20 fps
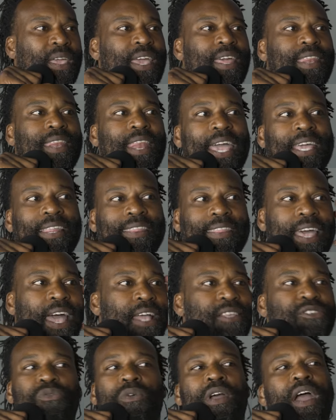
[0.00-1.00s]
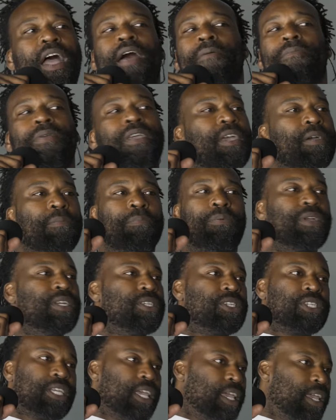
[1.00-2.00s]
And, like, that's where I be
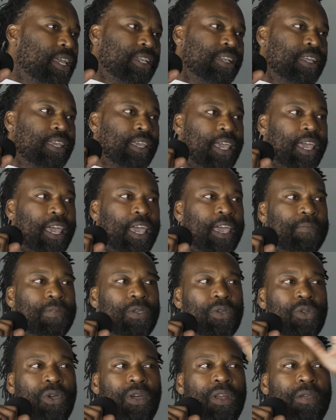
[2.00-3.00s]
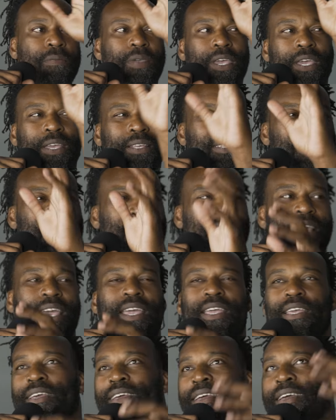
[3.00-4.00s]
appreciating the game. You know what I mean? Just,
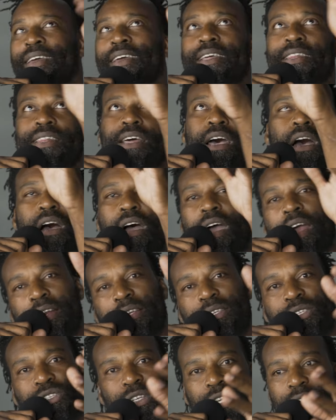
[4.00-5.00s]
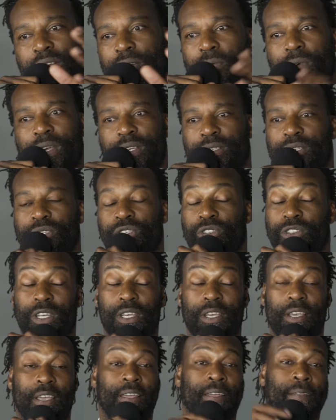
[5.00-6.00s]
like, the artistry, the
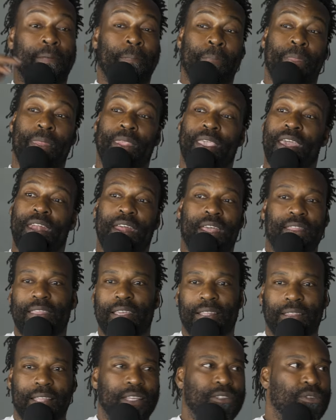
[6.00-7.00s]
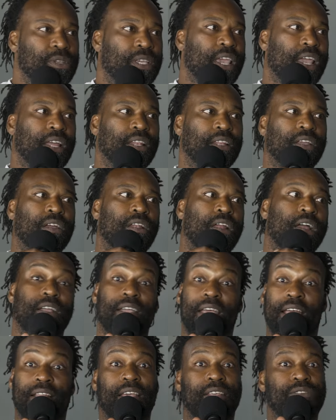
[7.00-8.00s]
wizardry. And I think that's what Caitlin Clark
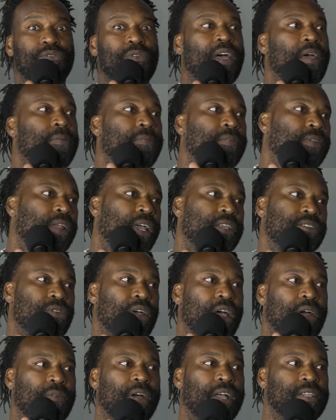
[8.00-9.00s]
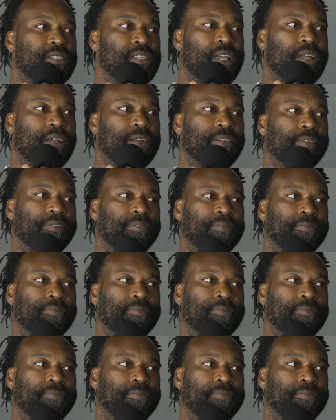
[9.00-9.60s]
got. That's why I watch her.